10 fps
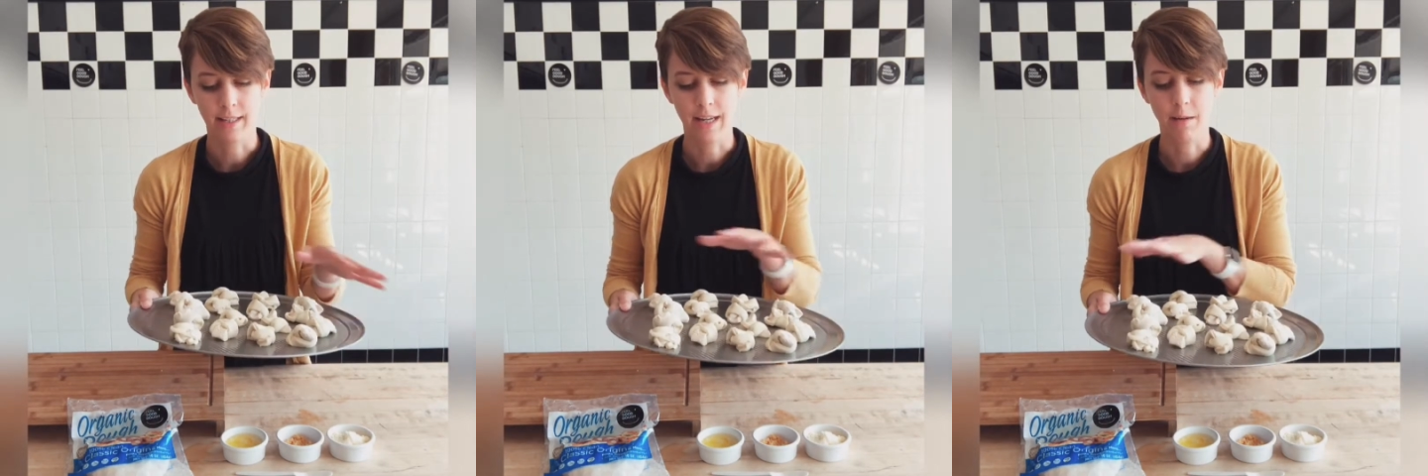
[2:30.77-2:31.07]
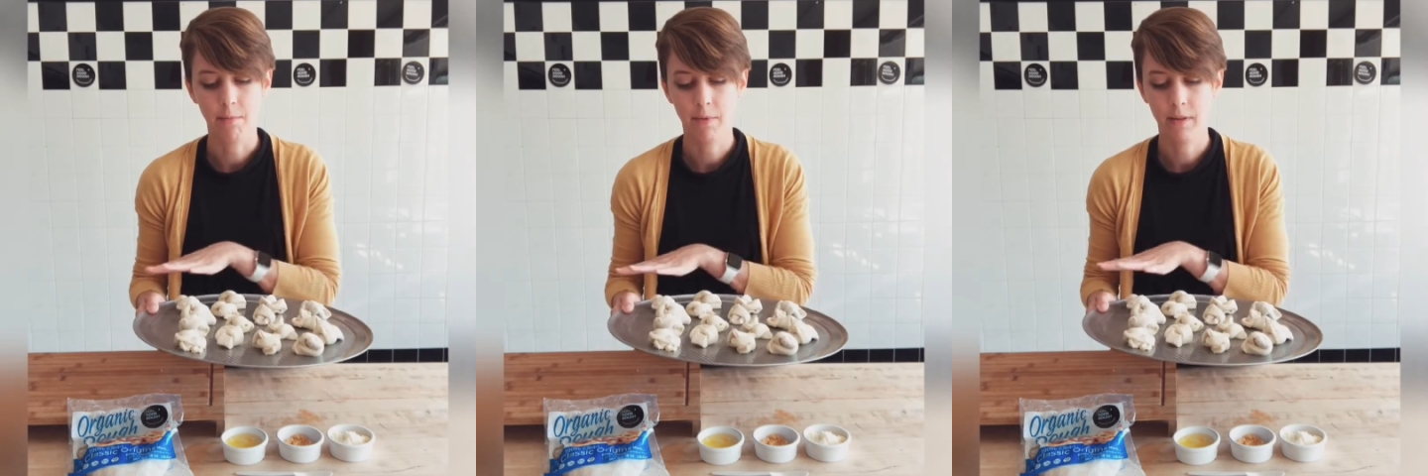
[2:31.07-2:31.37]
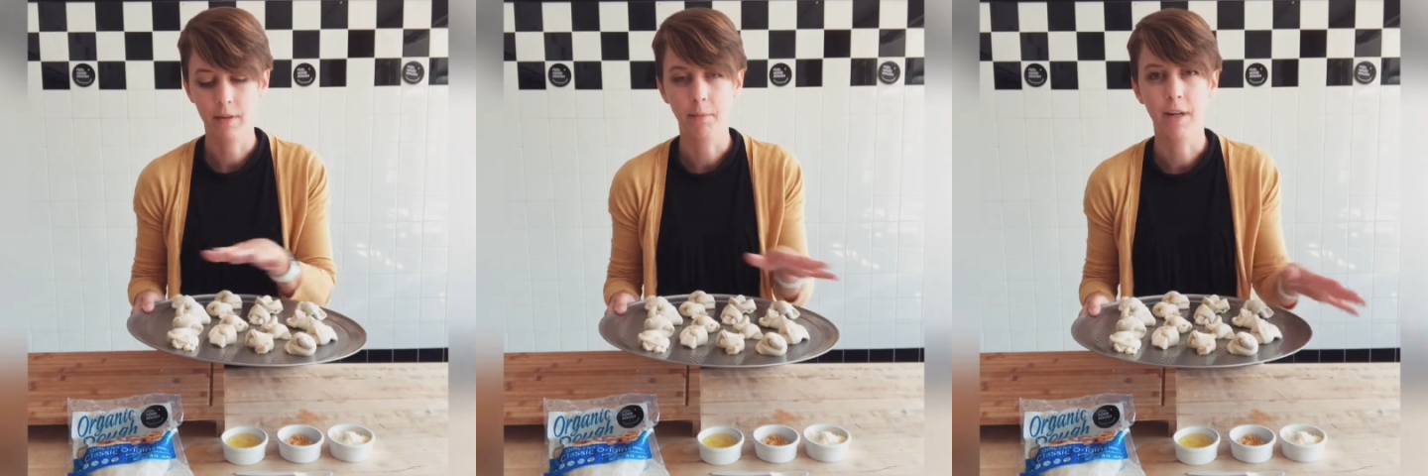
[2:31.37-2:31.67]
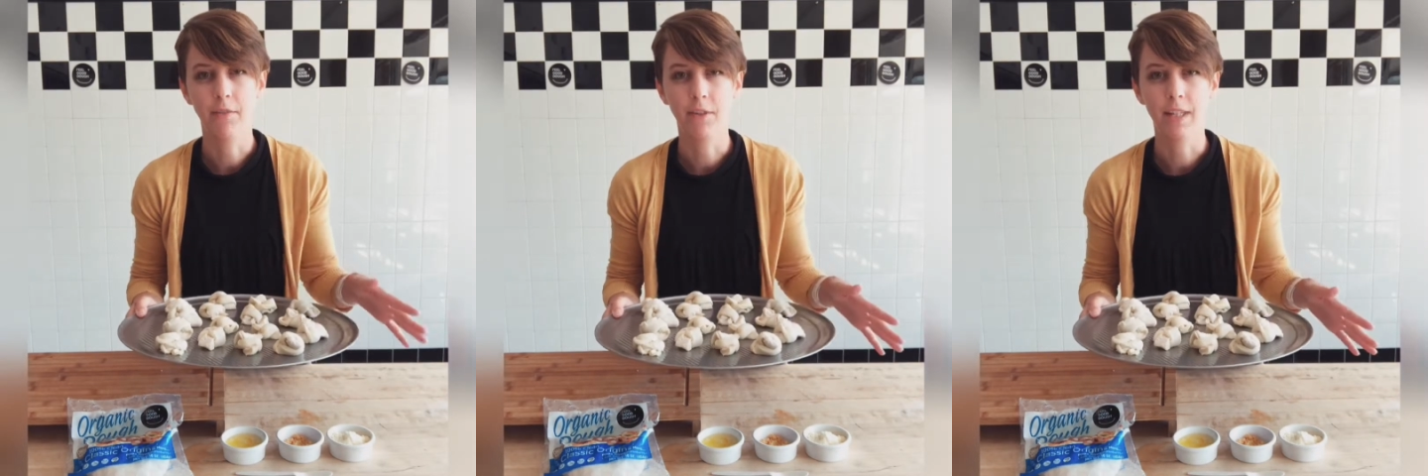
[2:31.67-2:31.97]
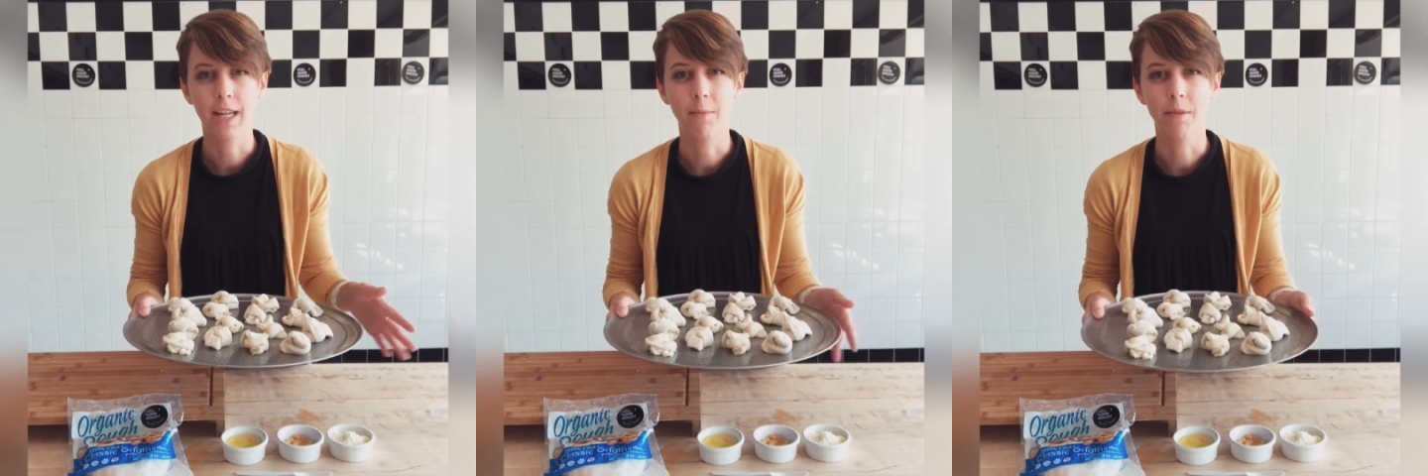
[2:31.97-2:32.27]
Keep them covered
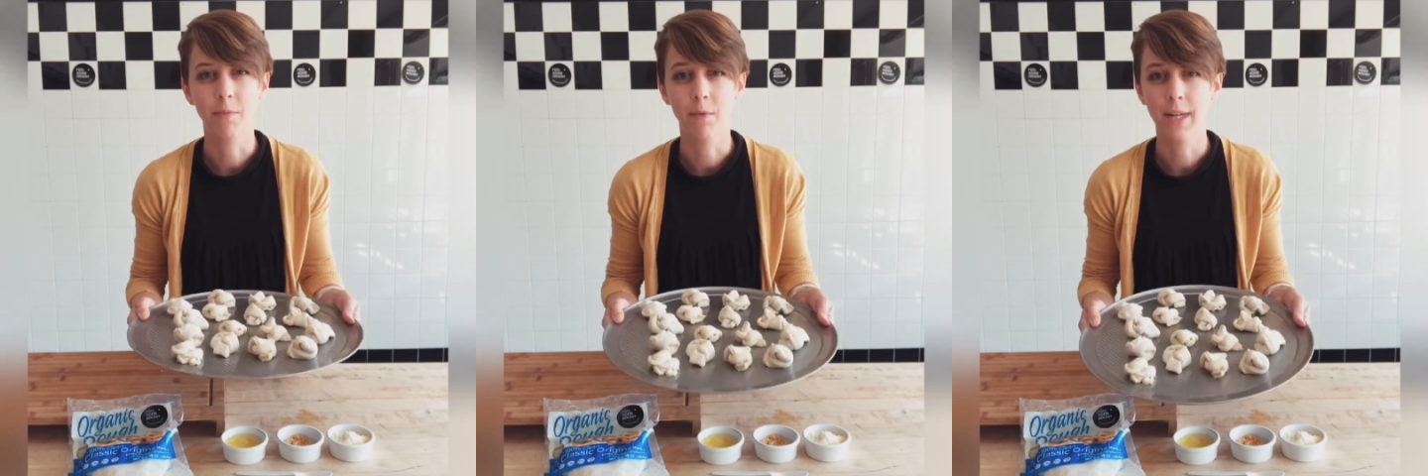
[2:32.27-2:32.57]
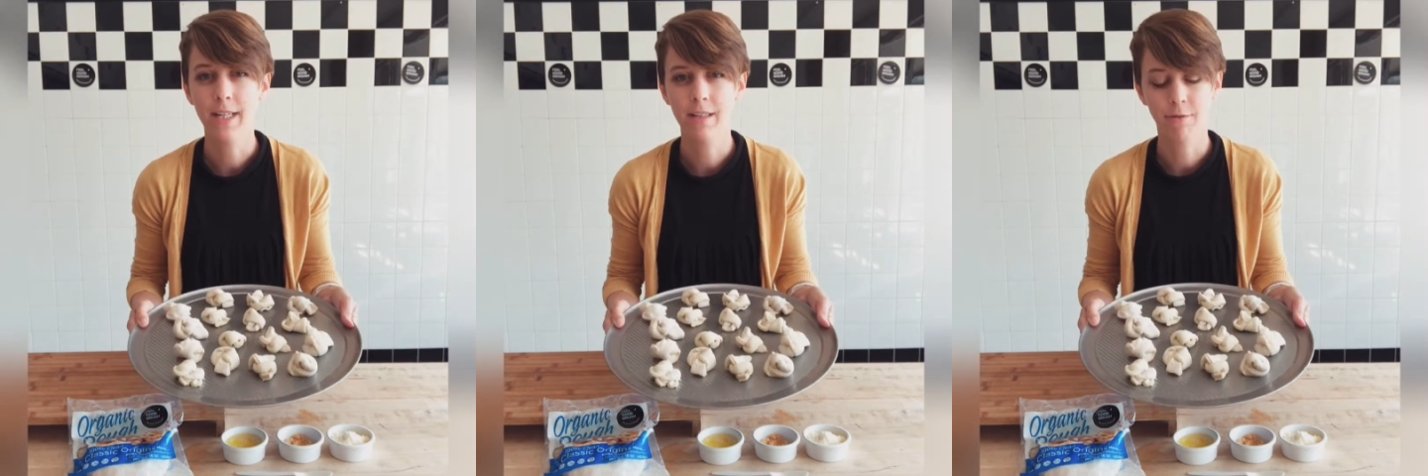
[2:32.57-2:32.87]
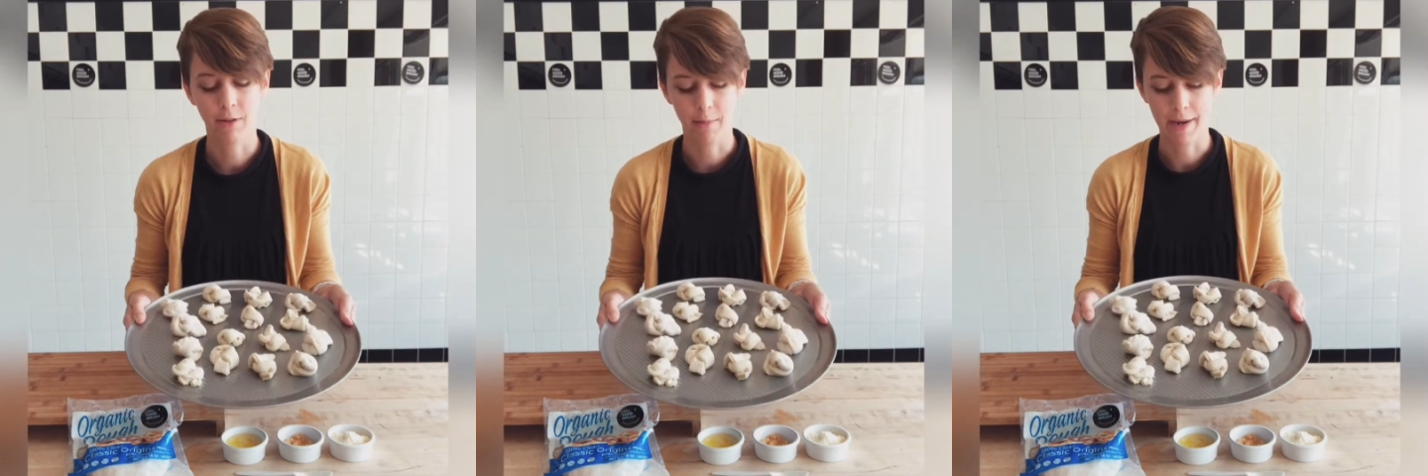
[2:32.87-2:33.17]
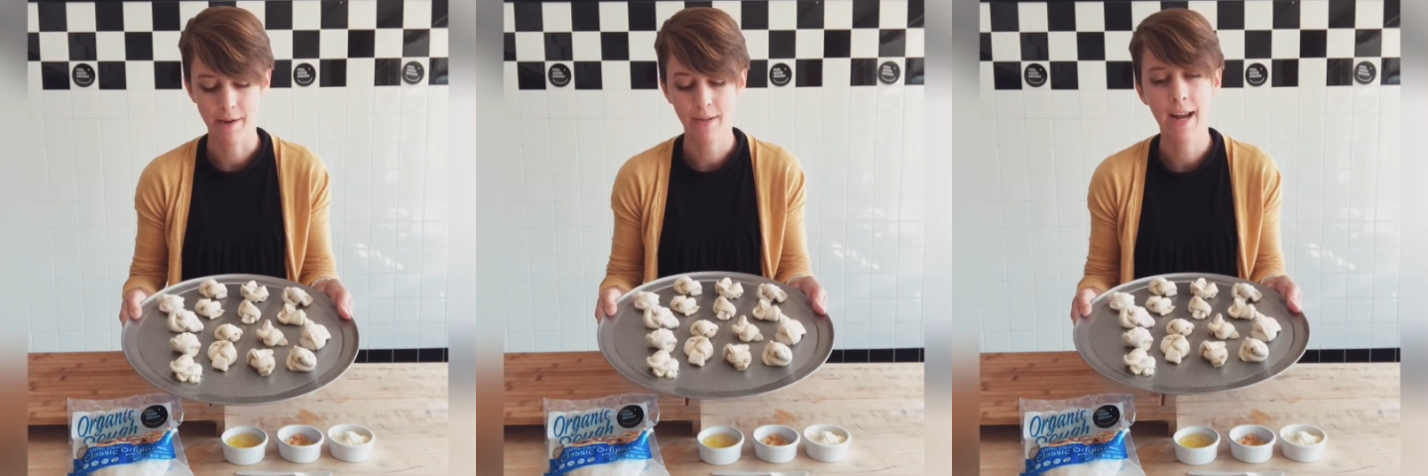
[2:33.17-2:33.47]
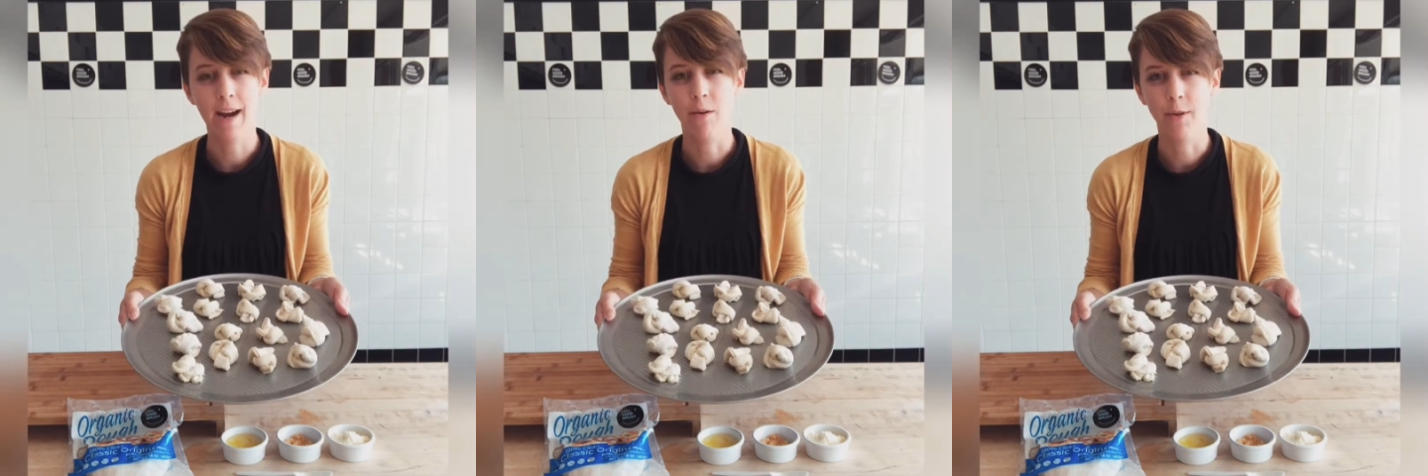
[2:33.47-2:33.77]
to keep them moist for about an
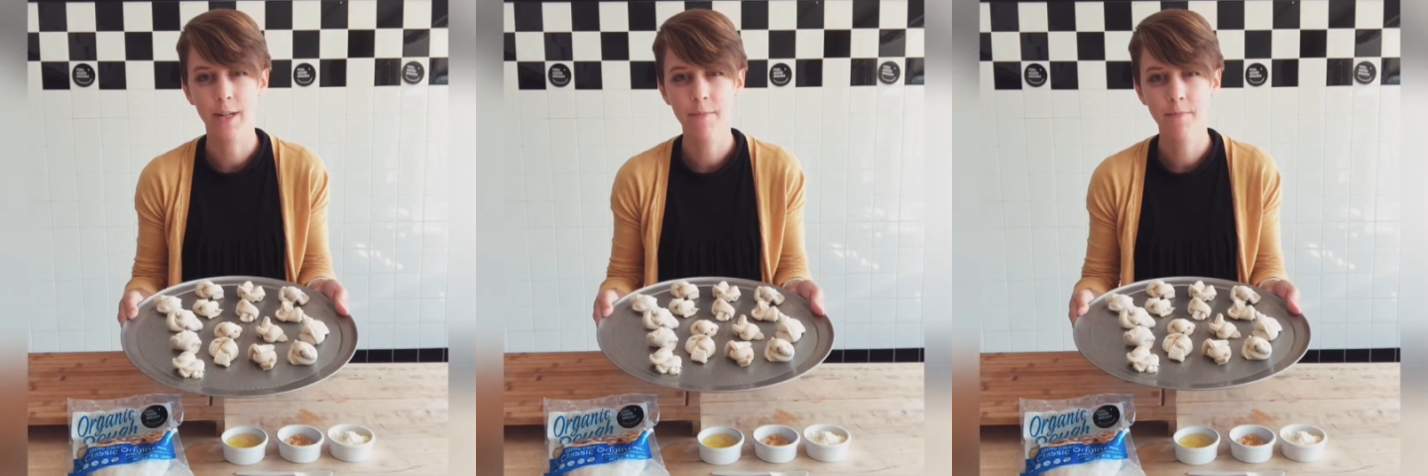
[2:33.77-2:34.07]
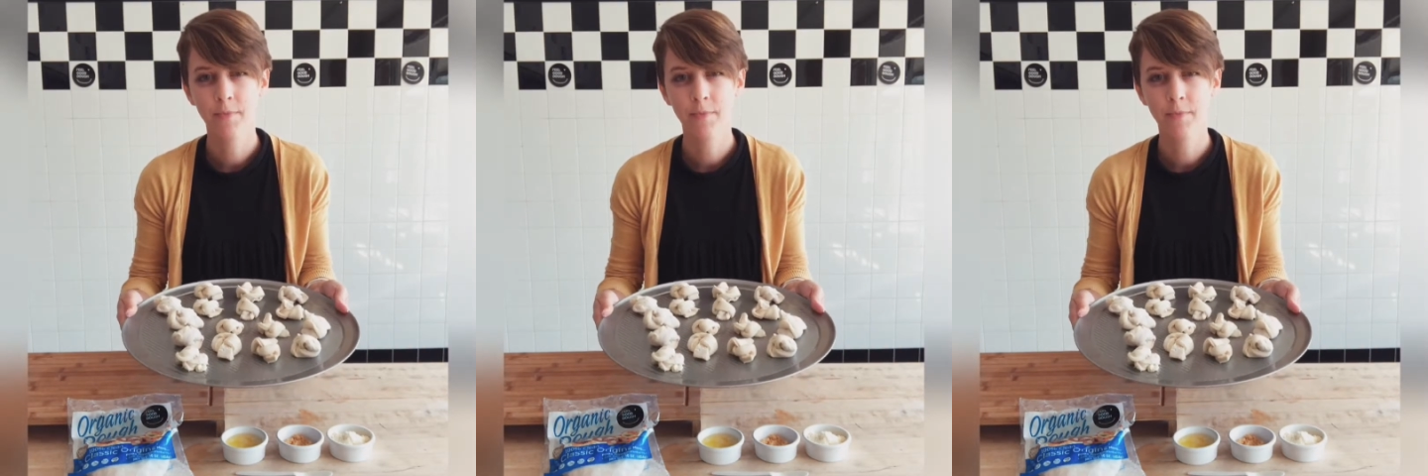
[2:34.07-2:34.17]
hour.